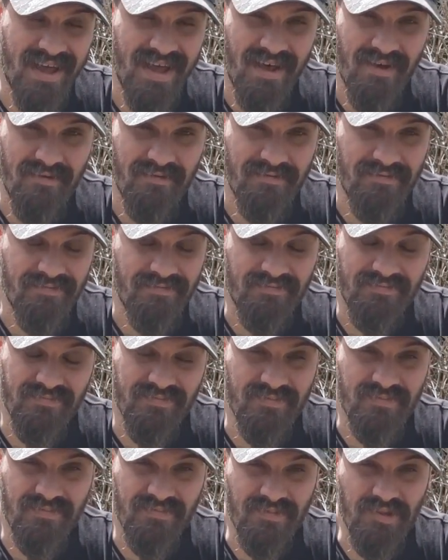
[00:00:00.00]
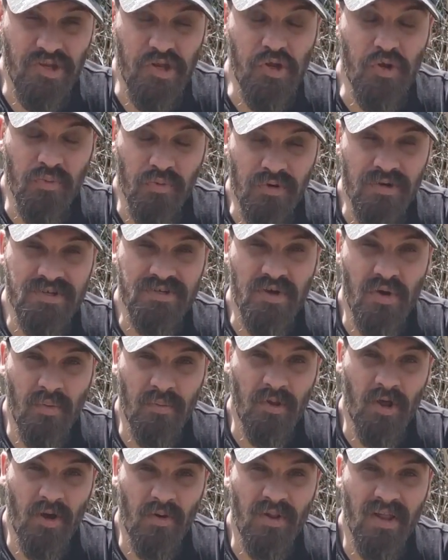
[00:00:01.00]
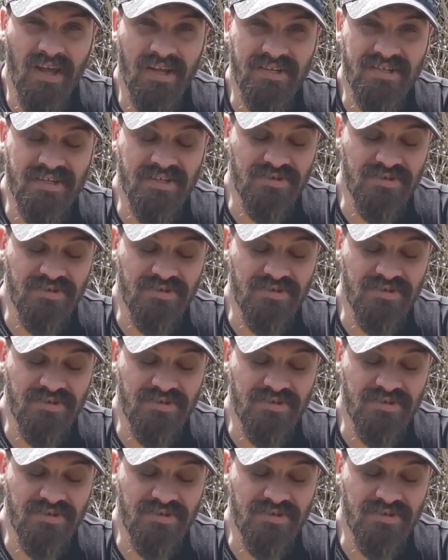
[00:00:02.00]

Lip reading: have numerous Olights.